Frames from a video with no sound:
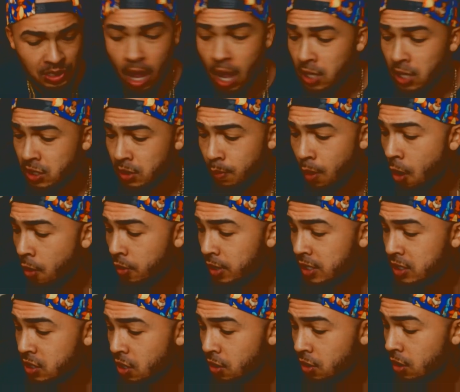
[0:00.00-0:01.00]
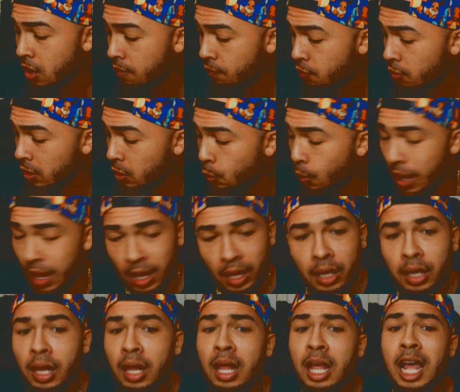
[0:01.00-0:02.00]
awesome. Already starting off really
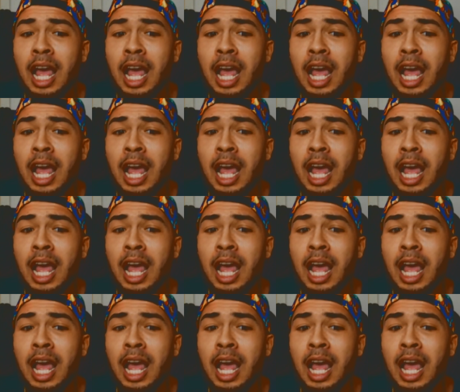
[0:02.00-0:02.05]
well.